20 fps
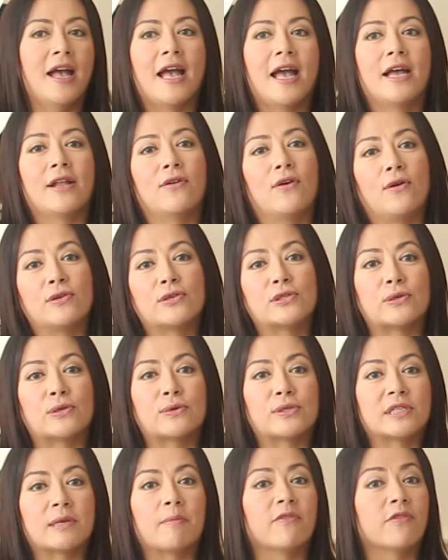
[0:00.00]
and also
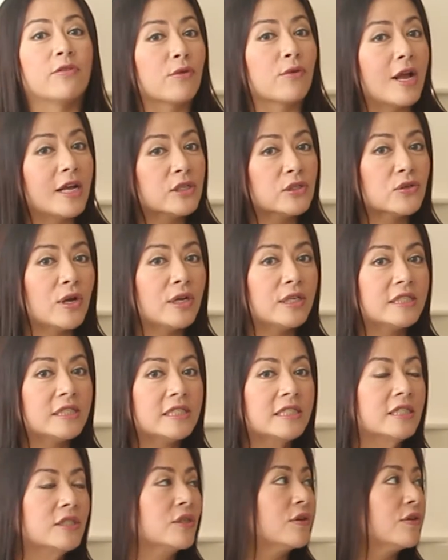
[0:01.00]
some of the restaurants
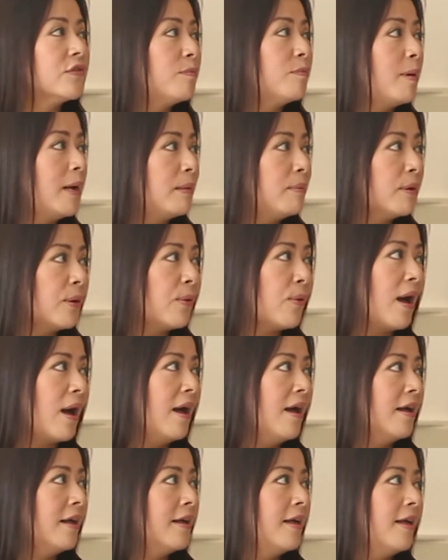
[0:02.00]
that serve
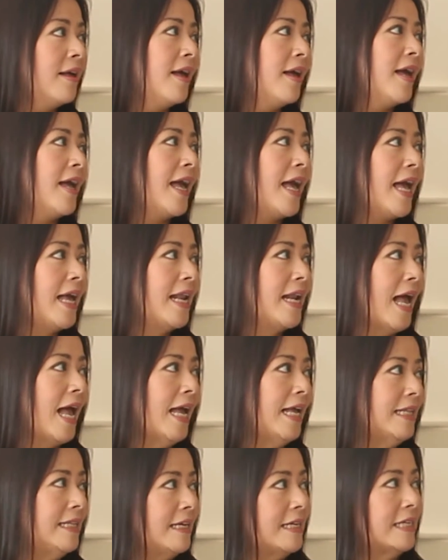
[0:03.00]
Balbacua. And
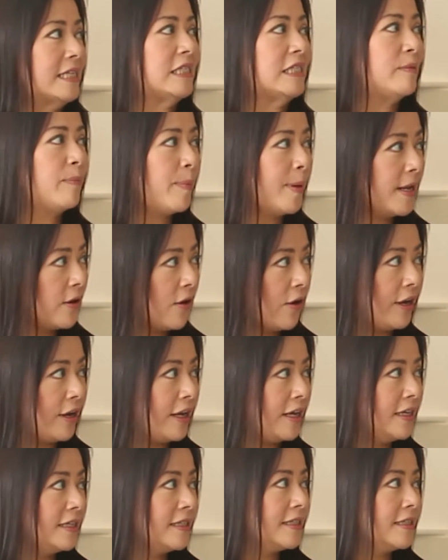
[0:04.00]
I did a spin on
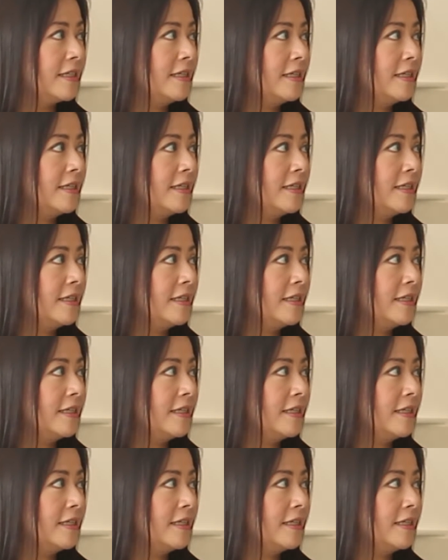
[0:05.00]
it.